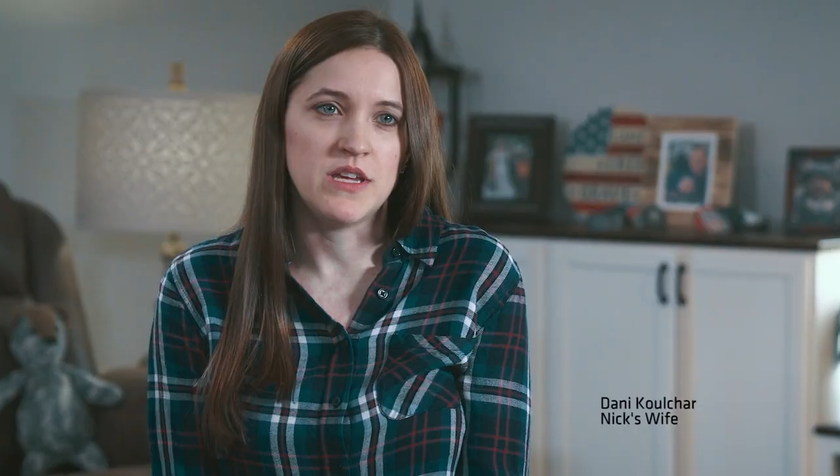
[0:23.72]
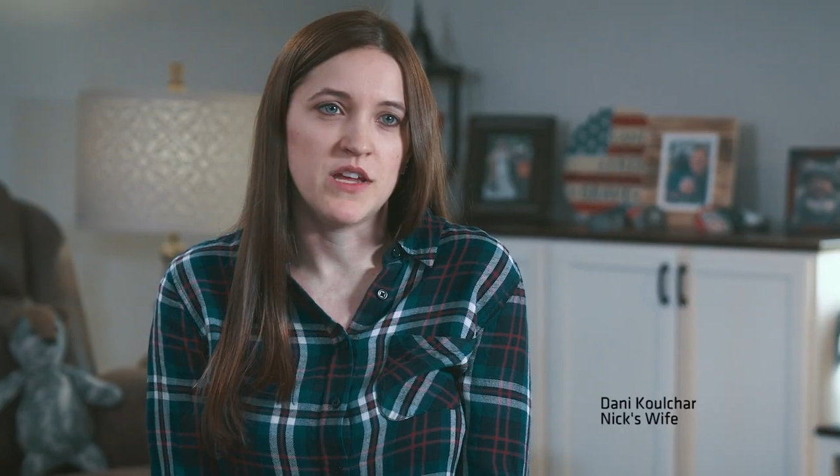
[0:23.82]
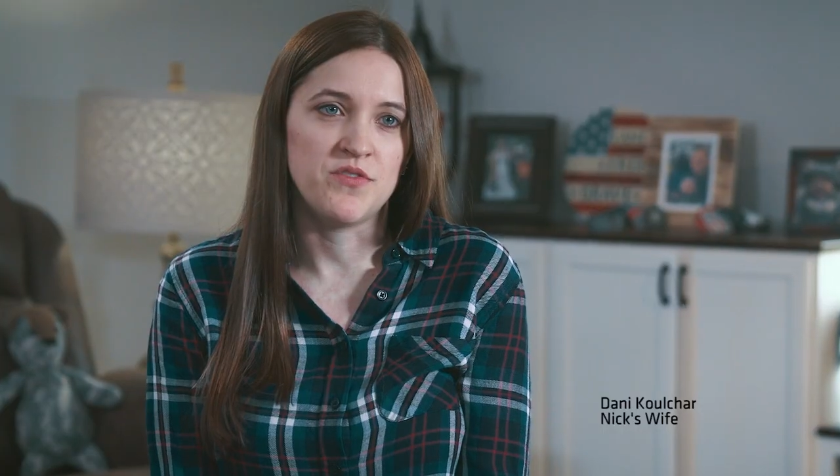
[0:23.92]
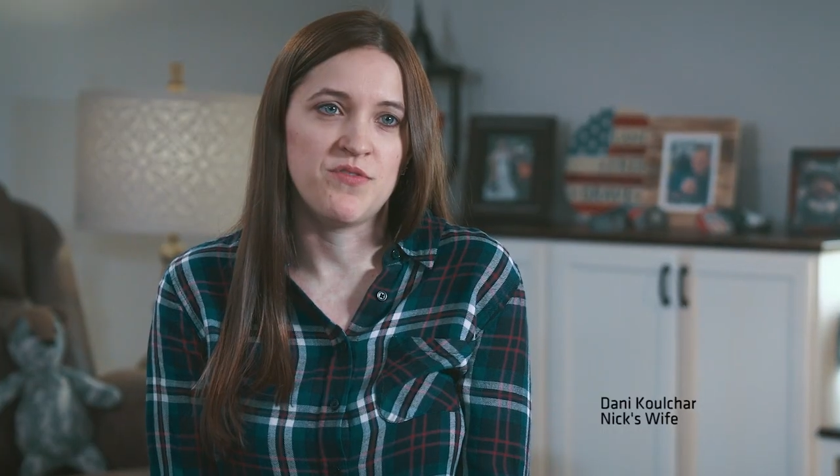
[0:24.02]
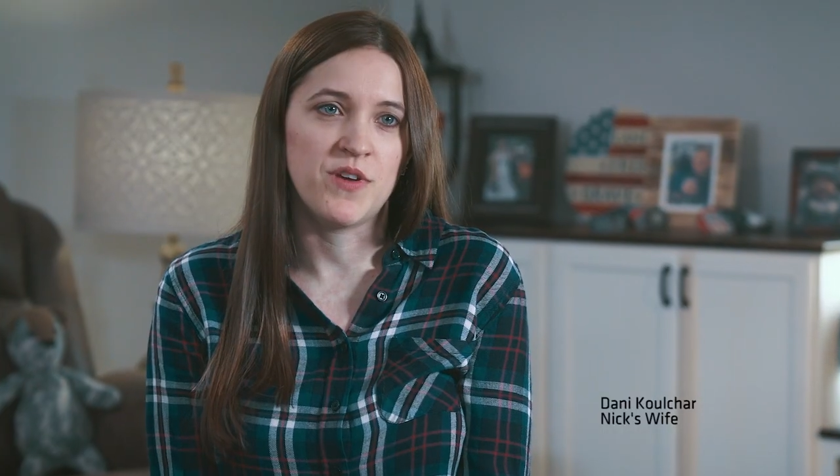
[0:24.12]
he
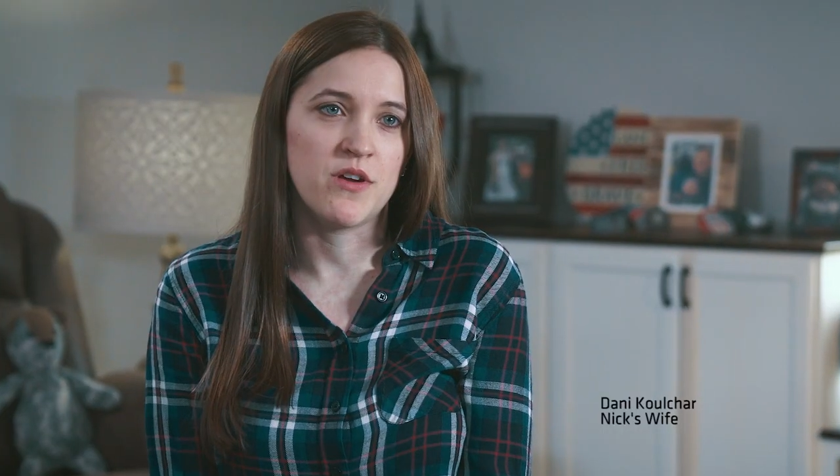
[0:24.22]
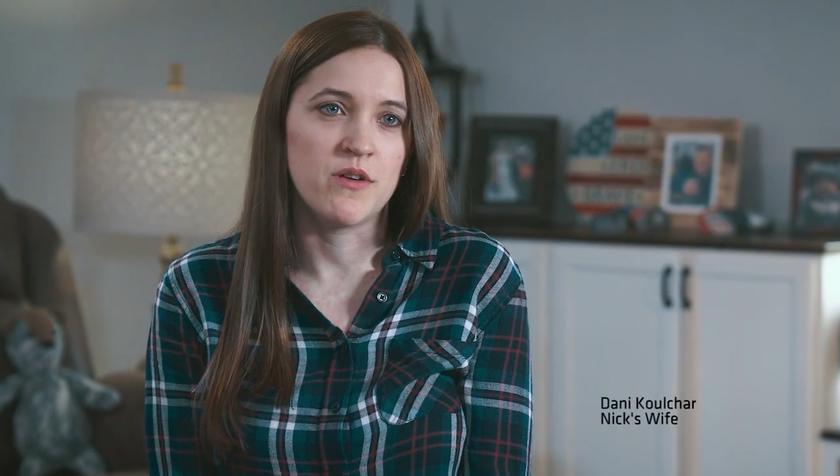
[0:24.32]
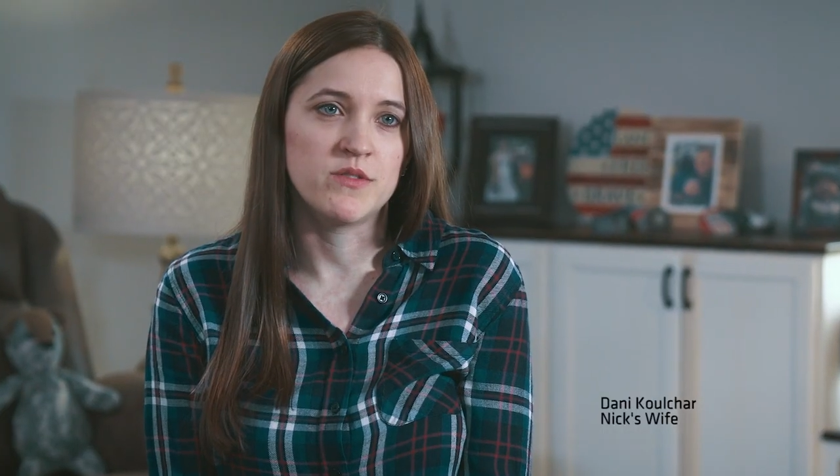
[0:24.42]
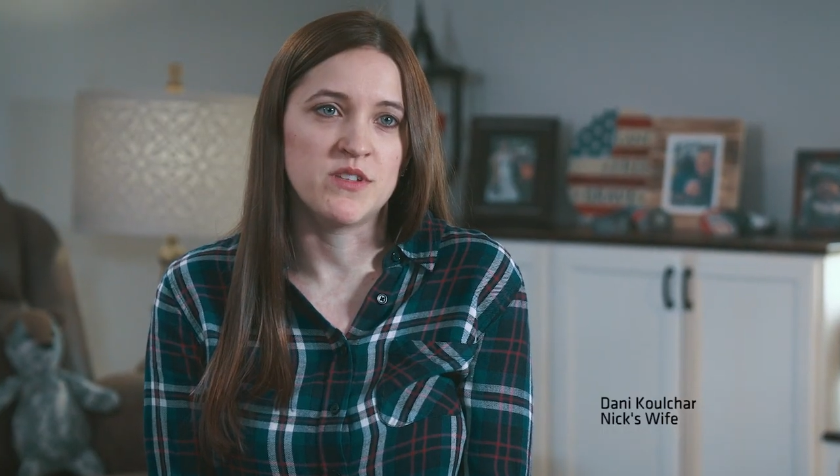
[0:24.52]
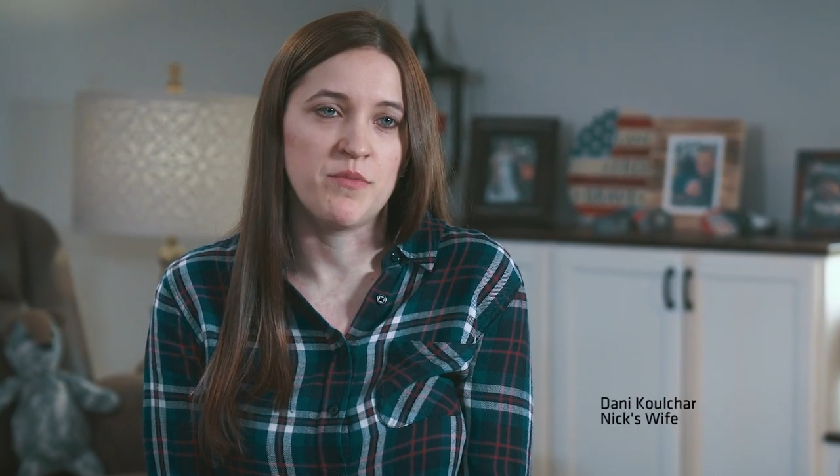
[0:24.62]
had to figure
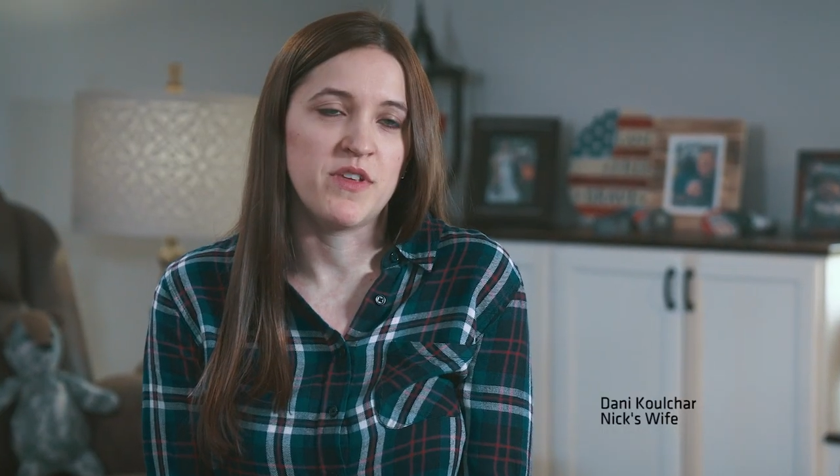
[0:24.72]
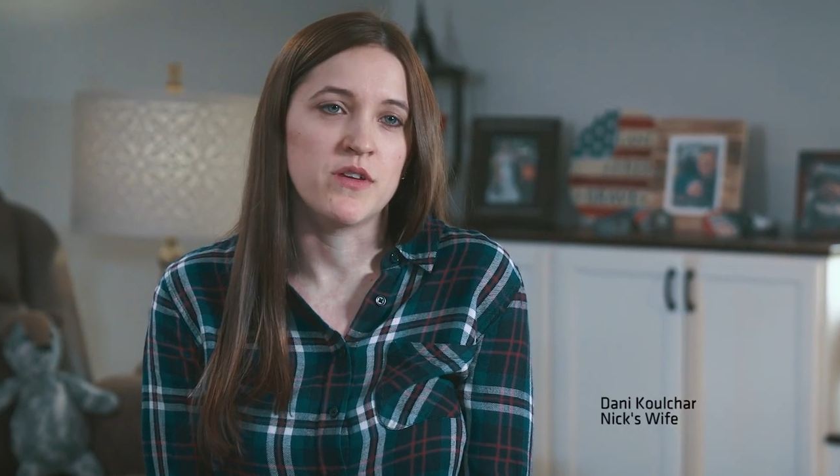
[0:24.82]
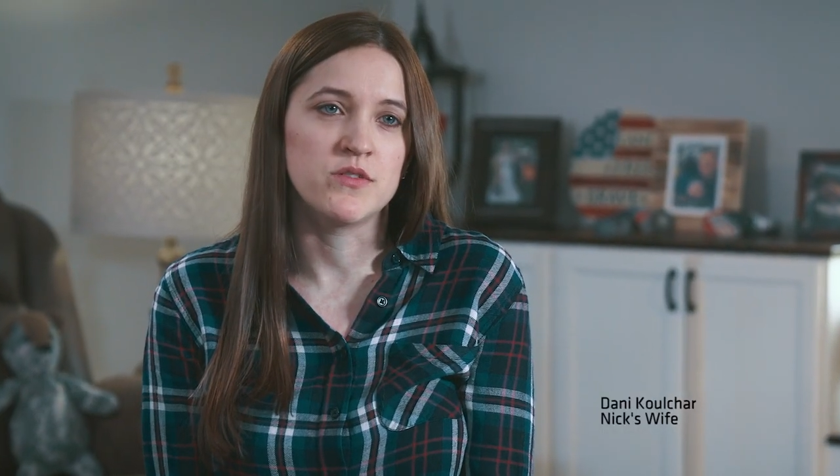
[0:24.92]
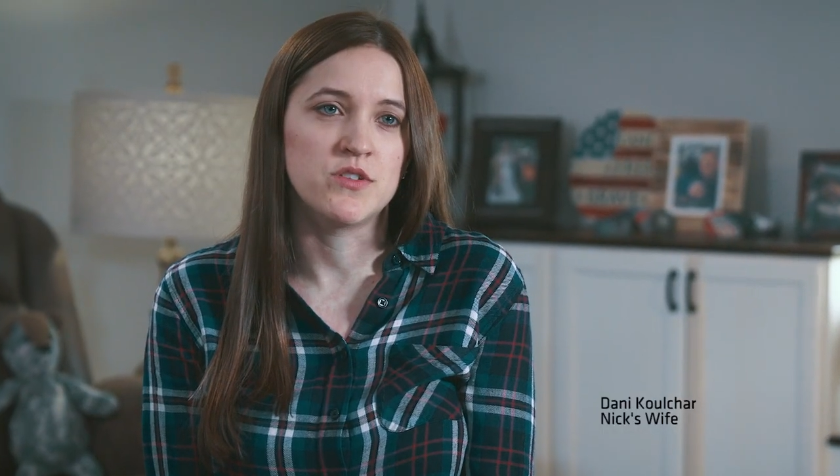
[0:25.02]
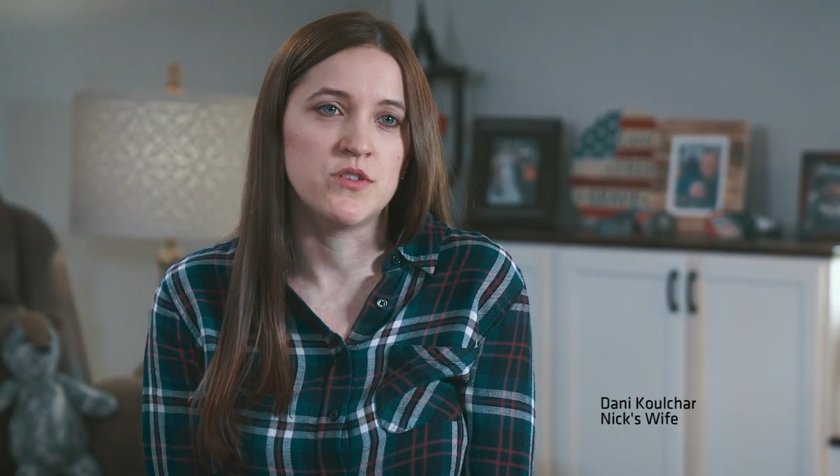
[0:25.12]
out something
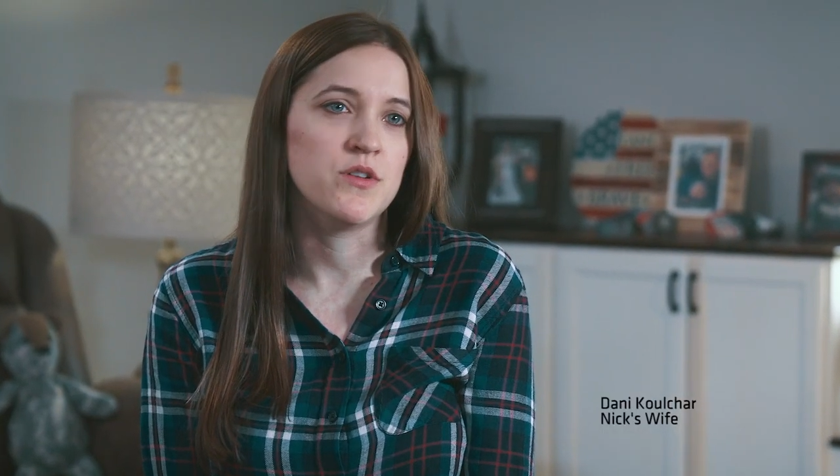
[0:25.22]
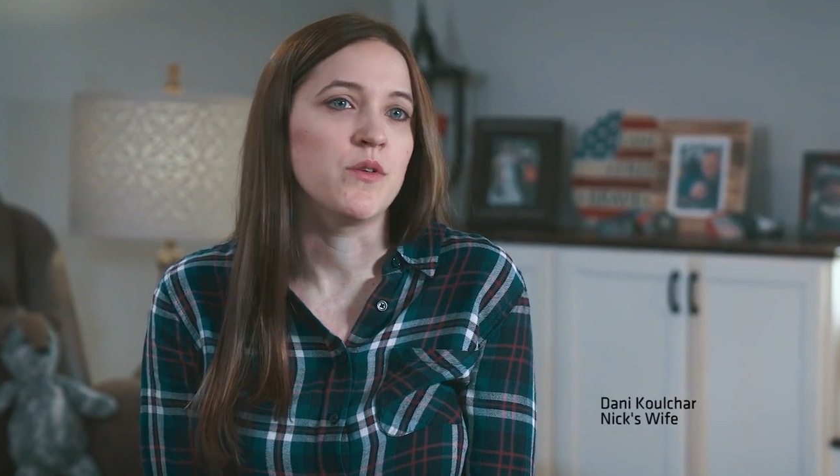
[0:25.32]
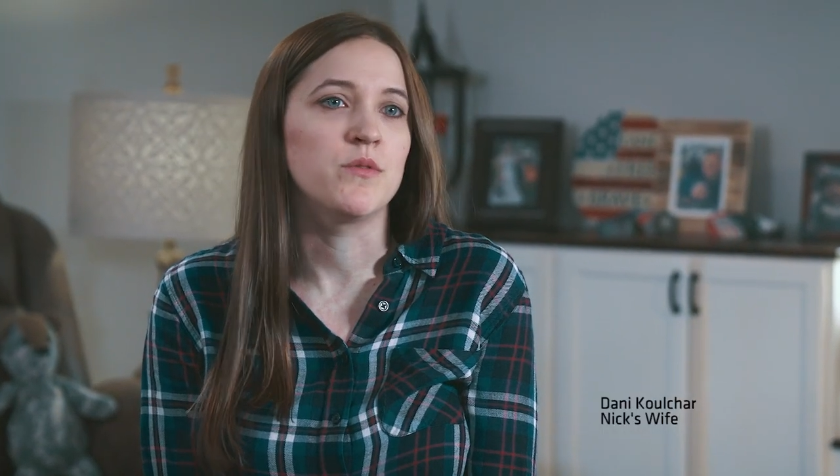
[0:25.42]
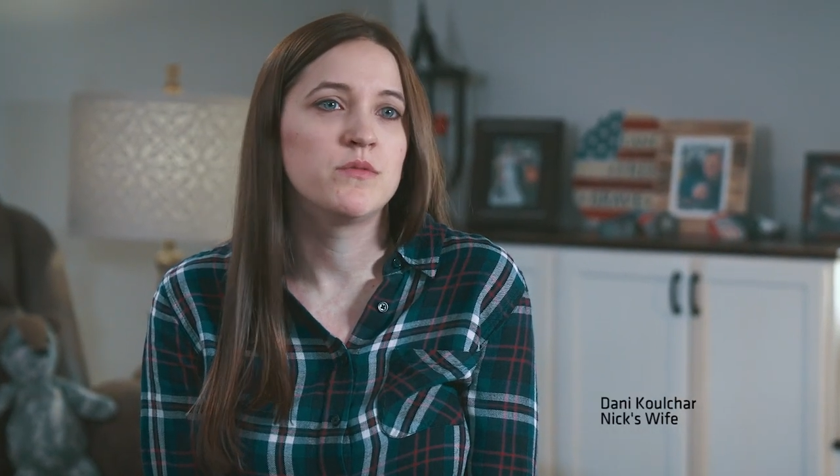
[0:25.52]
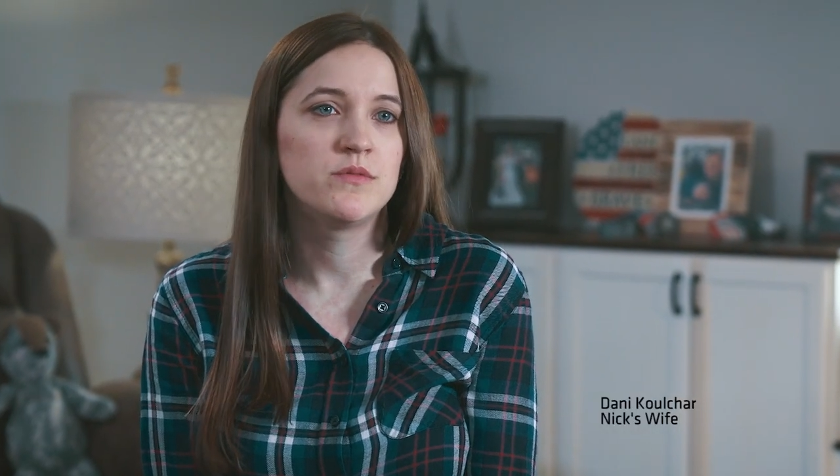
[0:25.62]
else to
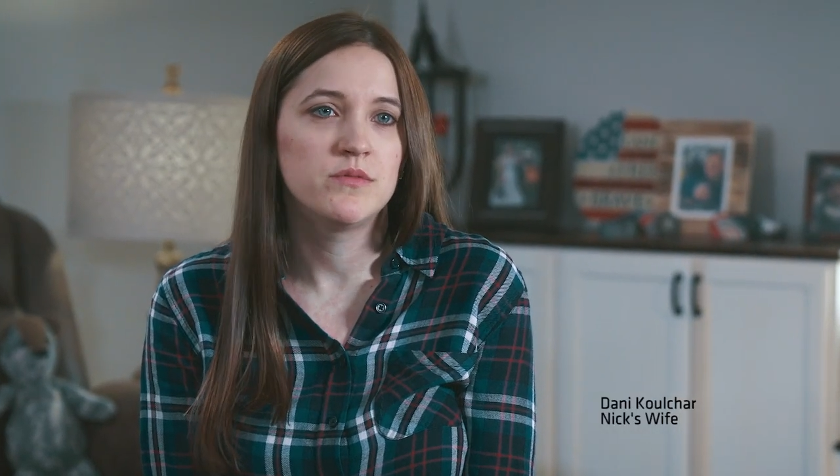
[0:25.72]
do.